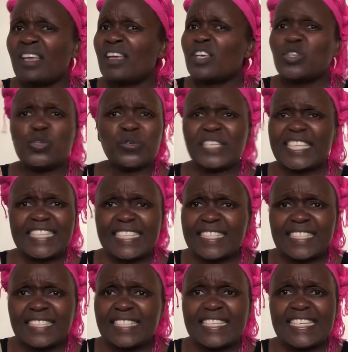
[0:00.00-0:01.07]
You
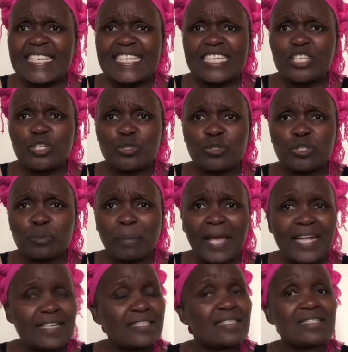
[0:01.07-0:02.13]
didn't need to
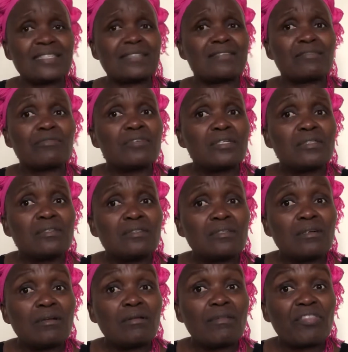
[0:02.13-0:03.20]
spend this
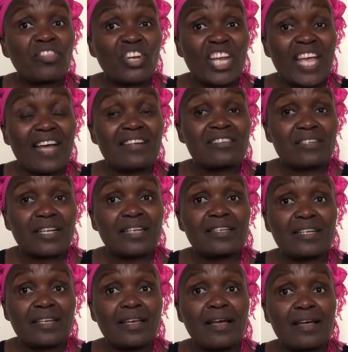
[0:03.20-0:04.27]
300
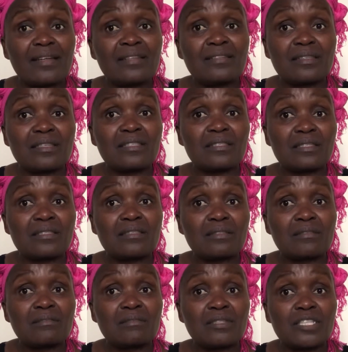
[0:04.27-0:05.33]
here in this
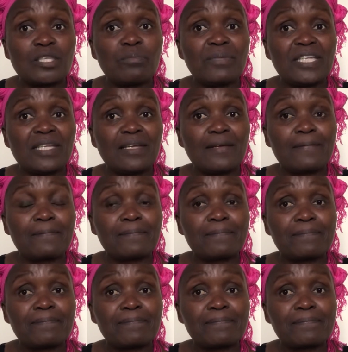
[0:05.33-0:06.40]
CBD.
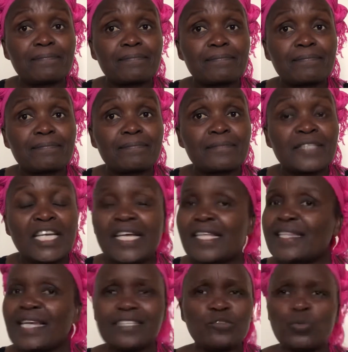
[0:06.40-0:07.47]

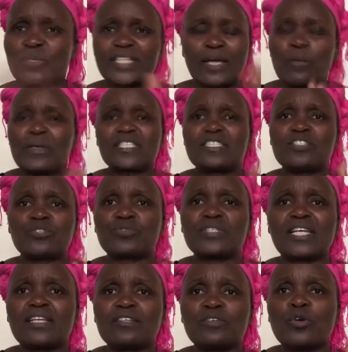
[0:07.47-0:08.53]
That's what I wanted to tell
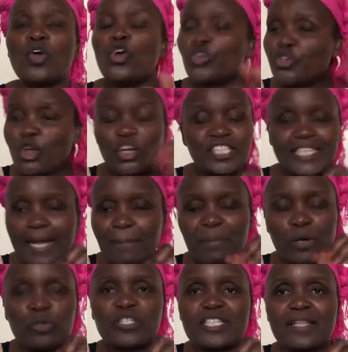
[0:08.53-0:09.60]
you. Not
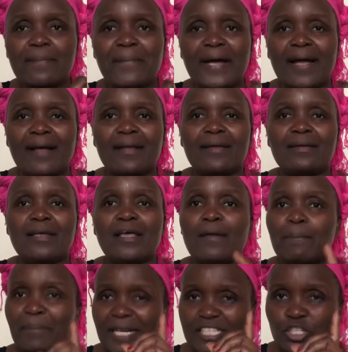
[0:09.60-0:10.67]
about the bag,
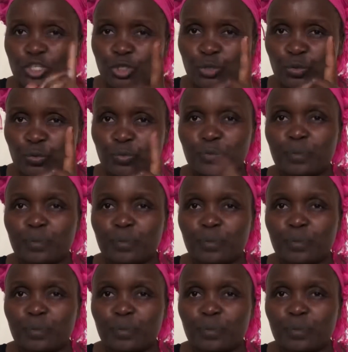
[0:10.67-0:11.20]
but you.